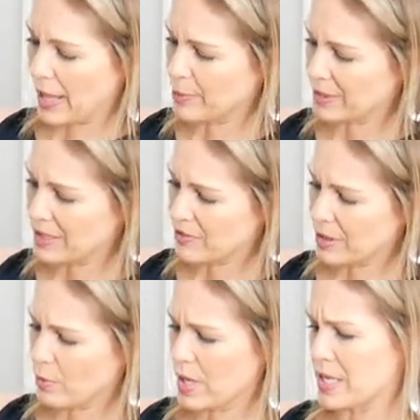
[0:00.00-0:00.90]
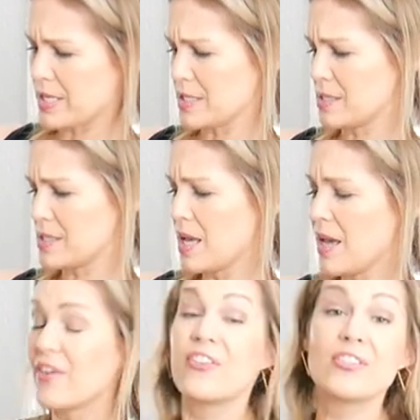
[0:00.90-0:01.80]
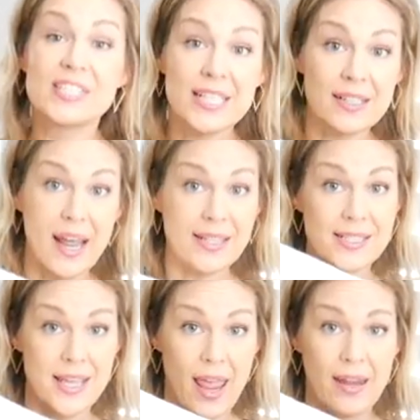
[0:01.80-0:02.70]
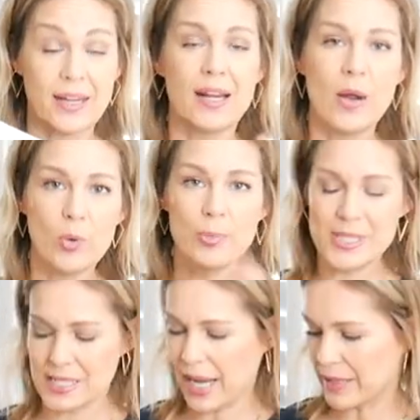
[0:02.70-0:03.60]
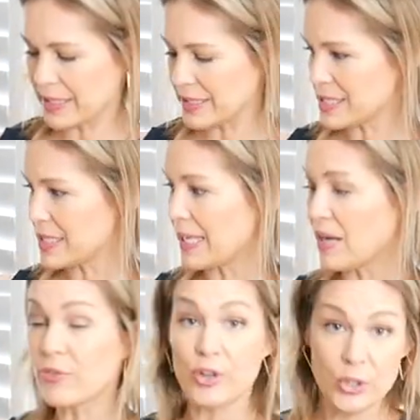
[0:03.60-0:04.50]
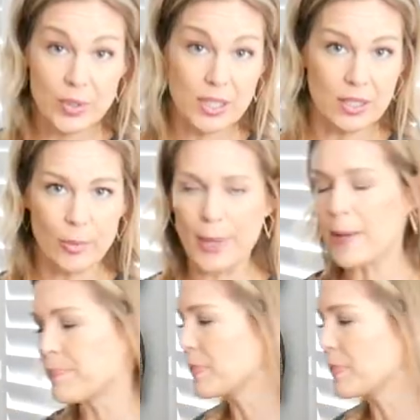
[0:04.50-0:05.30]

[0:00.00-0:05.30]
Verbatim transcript: I believe it was $15.98, and I will be styling this again for you in a little bit.